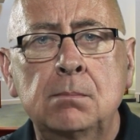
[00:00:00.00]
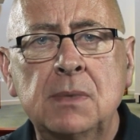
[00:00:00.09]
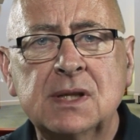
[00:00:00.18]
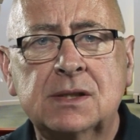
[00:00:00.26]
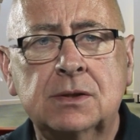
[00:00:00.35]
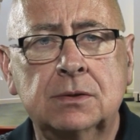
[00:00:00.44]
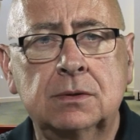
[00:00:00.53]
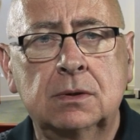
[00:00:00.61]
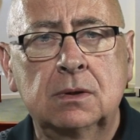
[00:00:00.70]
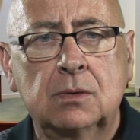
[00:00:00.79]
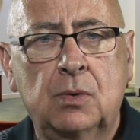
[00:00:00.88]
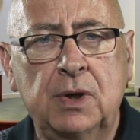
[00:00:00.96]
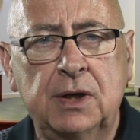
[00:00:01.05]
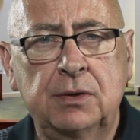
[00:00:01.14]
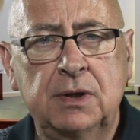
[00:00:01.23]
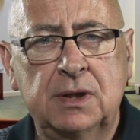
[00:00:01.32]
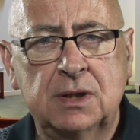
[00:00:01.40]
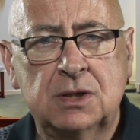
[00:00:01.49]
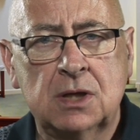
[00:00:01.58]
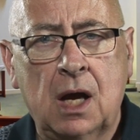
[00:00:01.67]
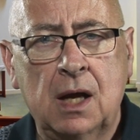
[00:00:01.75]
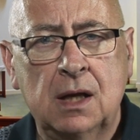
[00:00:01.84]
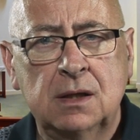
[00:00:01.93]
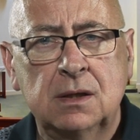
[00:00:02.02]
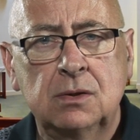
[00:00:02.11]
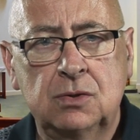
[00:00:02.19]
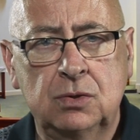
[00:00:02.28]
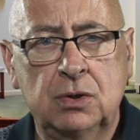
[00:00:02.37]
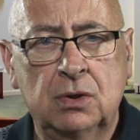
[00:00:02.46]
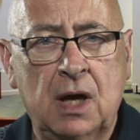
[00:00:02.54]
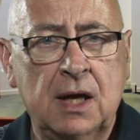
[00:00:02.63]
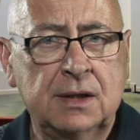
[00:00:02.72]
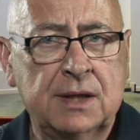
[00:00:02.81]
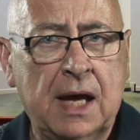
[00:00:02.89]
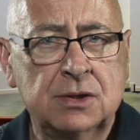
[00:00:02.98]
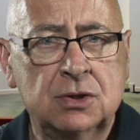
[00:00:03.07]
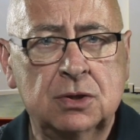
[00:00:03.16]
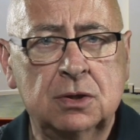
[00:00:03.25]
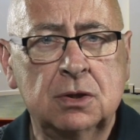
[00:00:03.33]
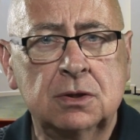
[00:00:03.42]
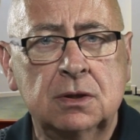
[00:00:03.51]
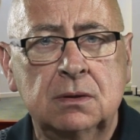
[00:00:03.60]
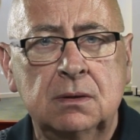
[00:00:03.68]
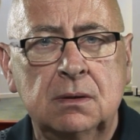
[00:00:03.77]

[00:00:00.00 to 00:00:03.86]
"Mister," queried the child, "do you like that church?"